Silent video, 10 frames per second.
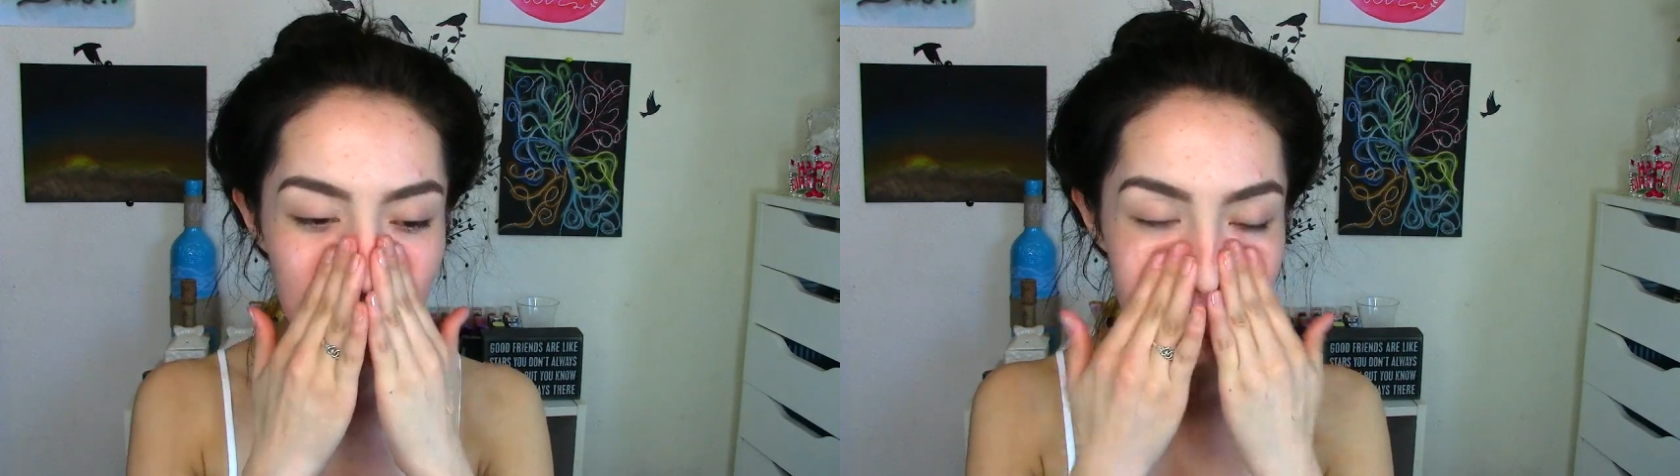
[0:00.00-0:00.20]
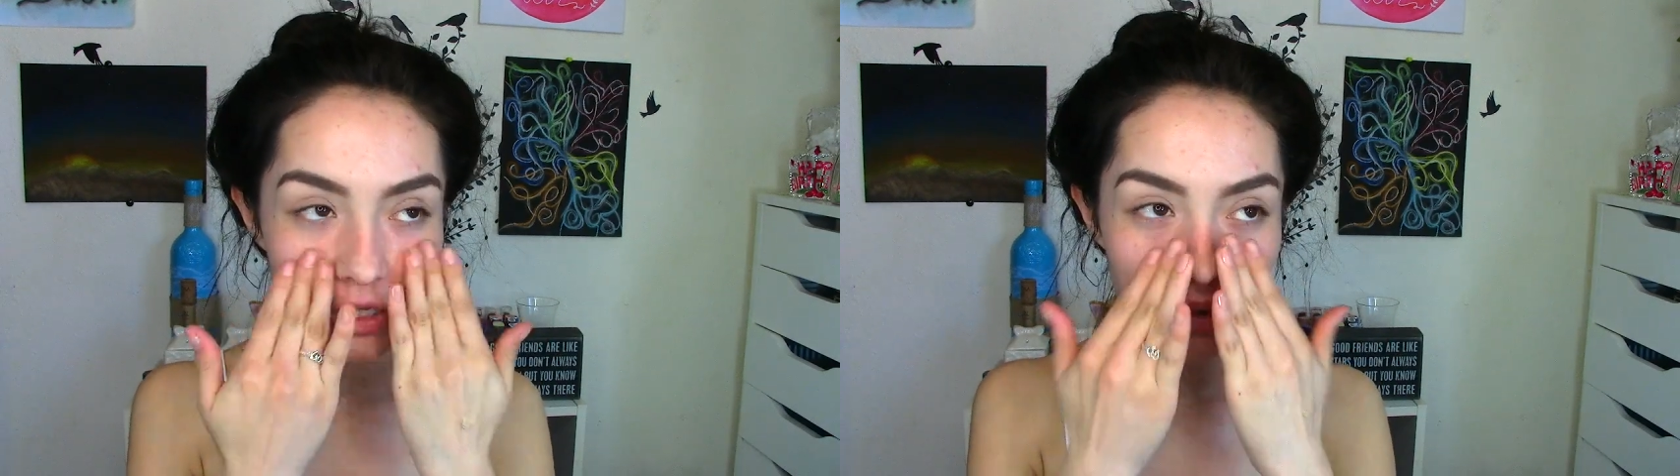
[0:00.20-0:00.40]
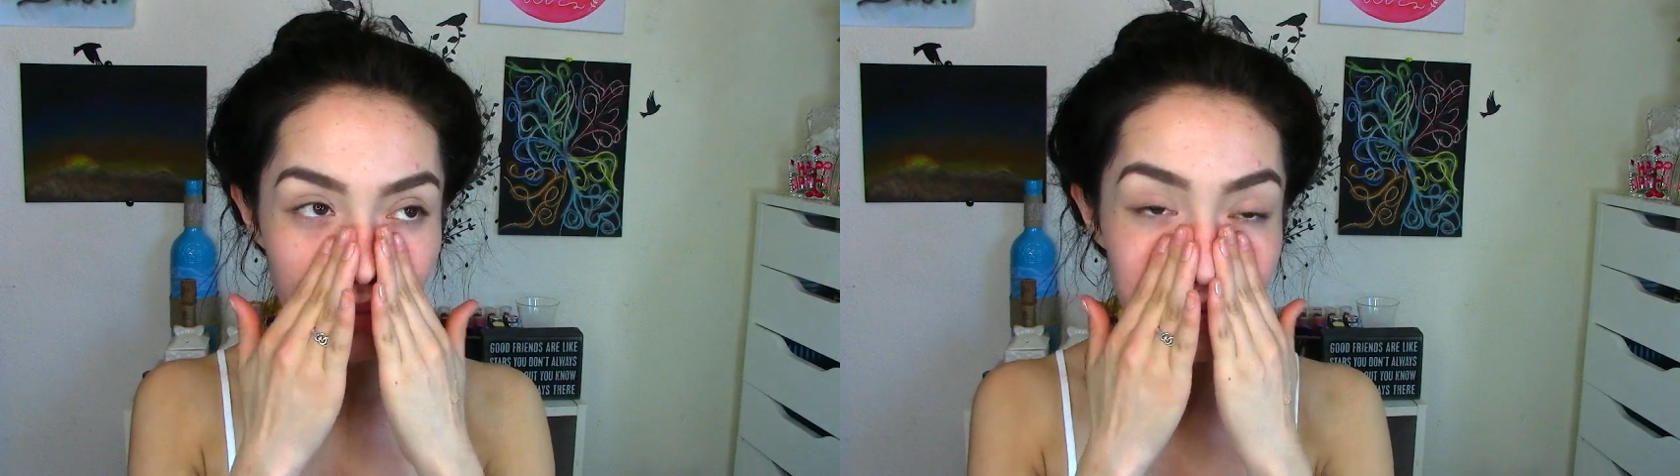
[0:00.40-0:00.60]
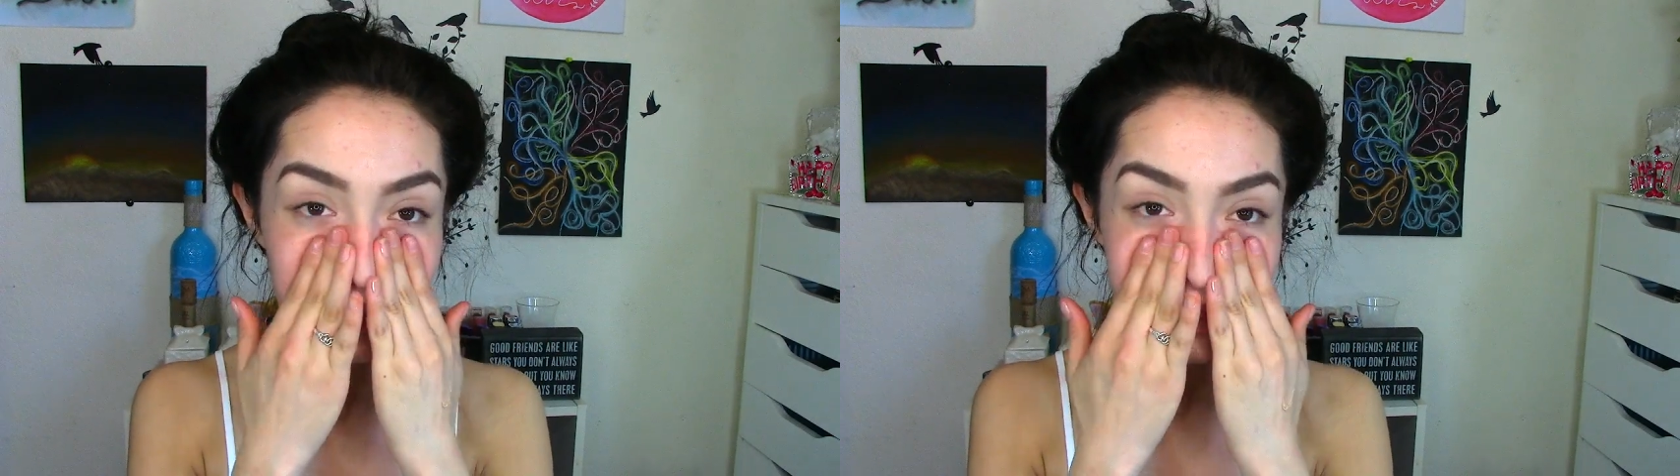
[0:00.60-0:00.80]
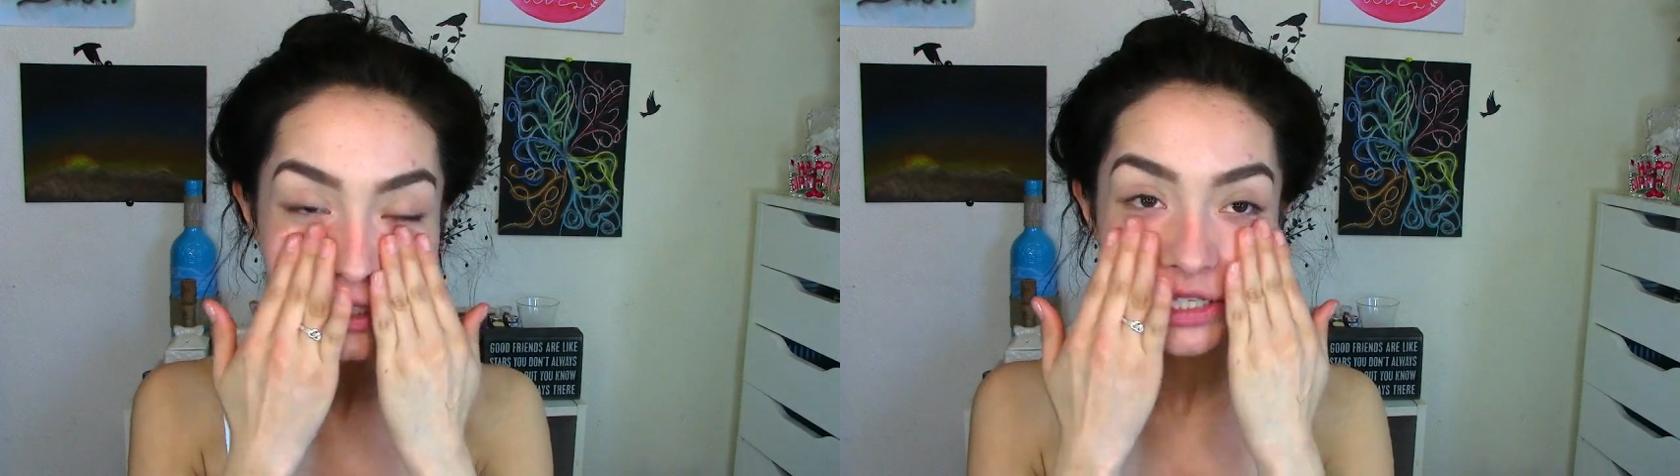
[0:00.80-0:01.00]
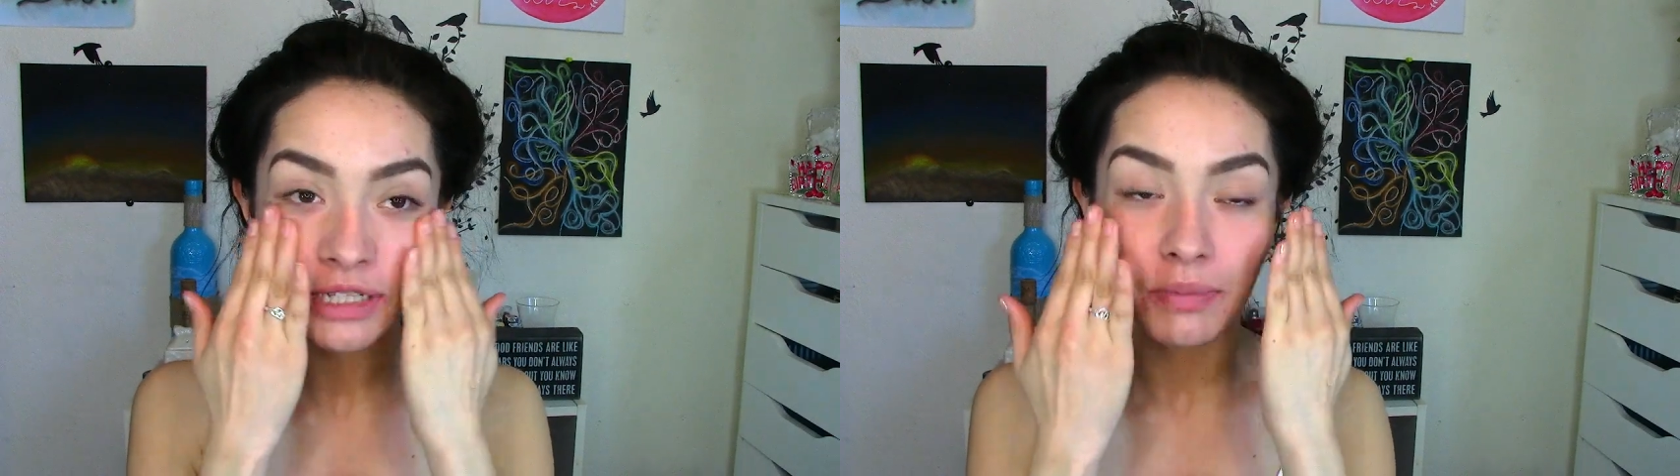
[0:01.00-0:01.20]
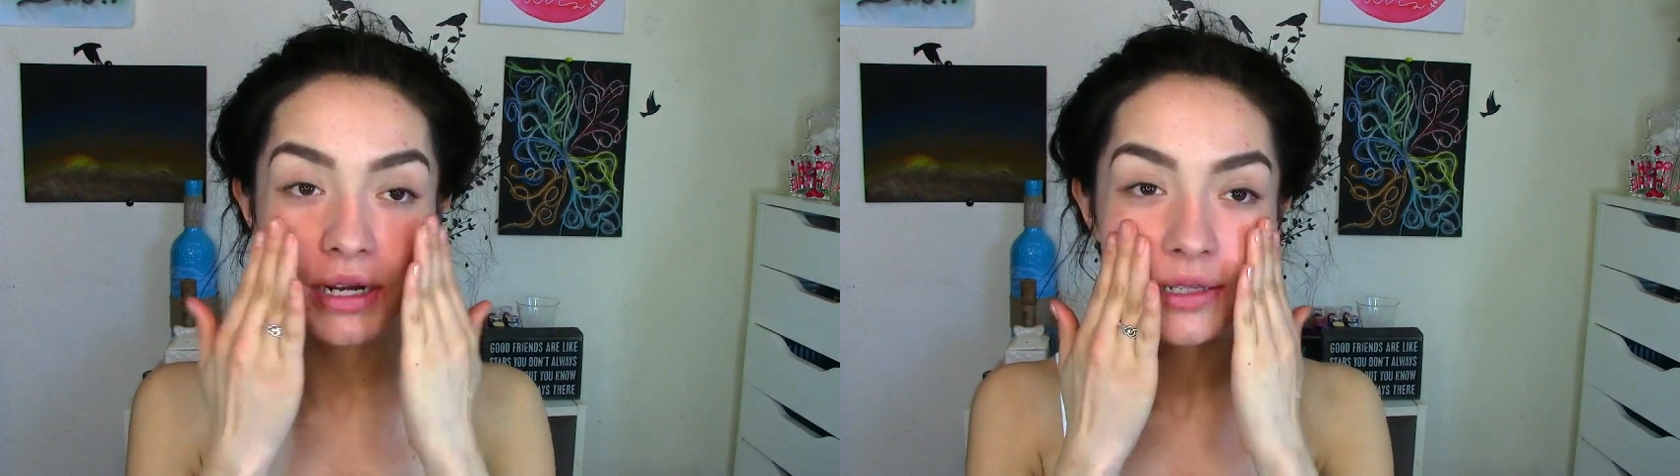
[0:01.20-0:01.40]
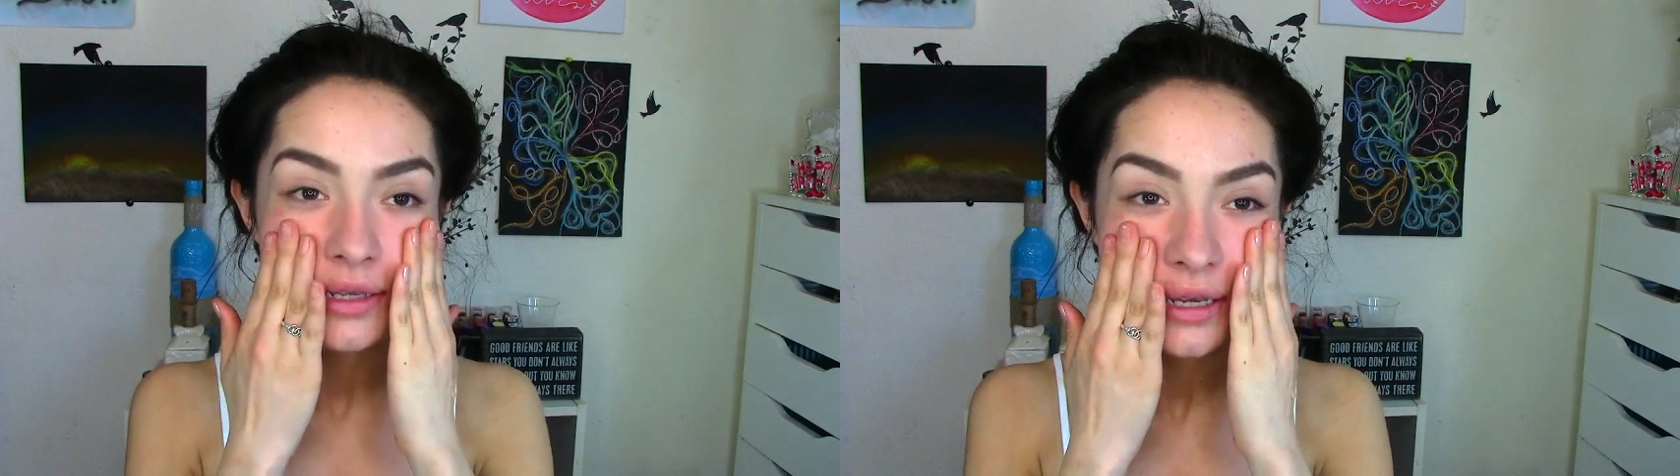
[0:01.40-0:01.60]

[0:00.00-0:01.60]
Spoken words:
So I'm really just pressing